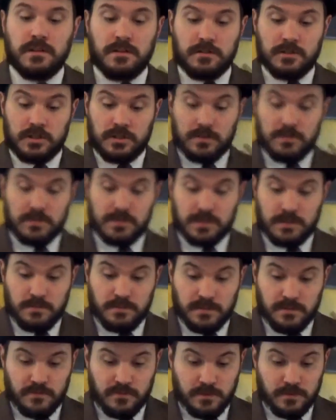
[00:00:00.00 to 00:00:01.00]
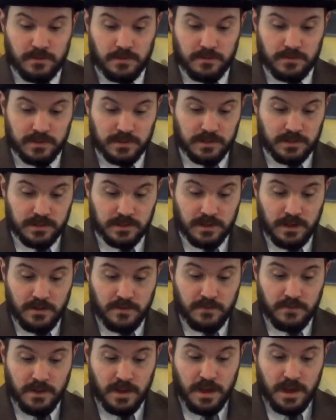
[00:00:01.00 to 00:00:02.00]
I'll show you some of the photos and
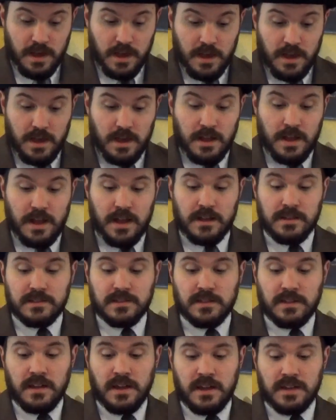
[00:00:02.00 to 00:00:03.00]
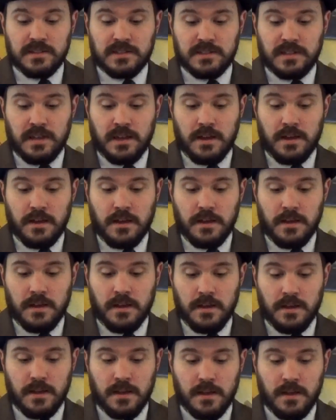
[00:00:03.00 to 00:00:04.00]
stuff. It has an essay,
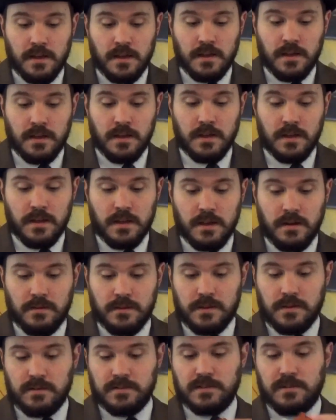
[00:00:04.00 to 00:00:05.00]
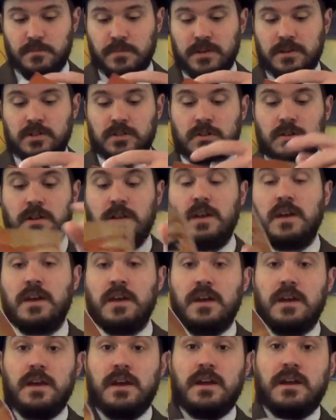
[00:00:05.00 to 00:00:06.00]
there's a picture,
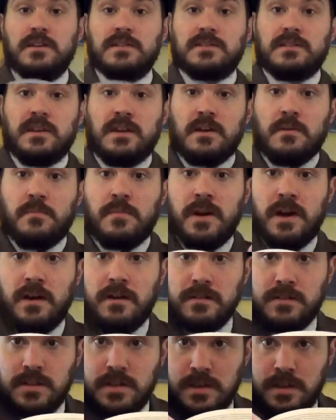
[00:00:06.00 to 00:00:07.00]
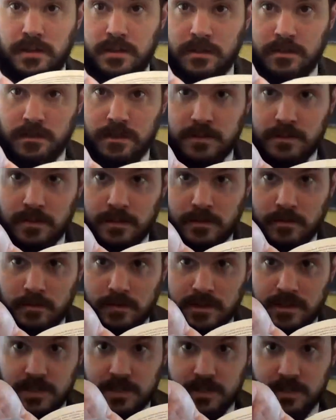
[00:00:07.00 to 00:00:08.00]
essay about, you know, Linda
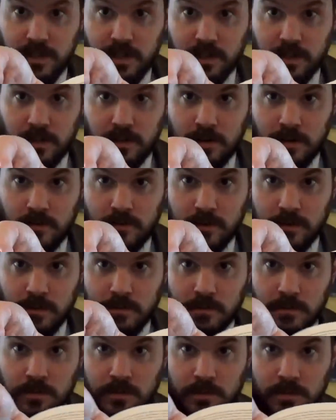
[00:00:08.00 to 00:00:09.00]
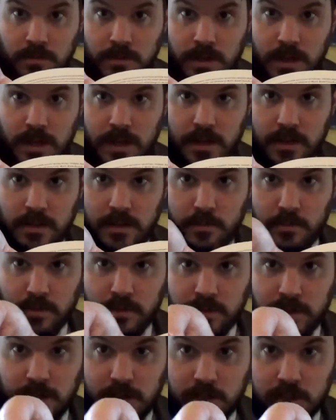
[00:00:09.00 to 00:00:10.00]
Thorson taking over the role, the
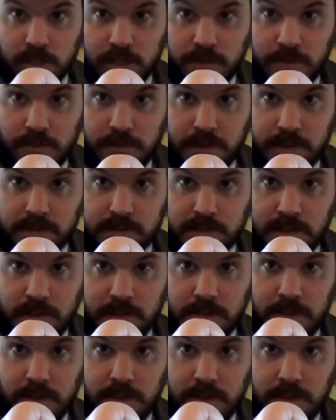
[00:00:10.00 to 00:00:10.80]
production, things like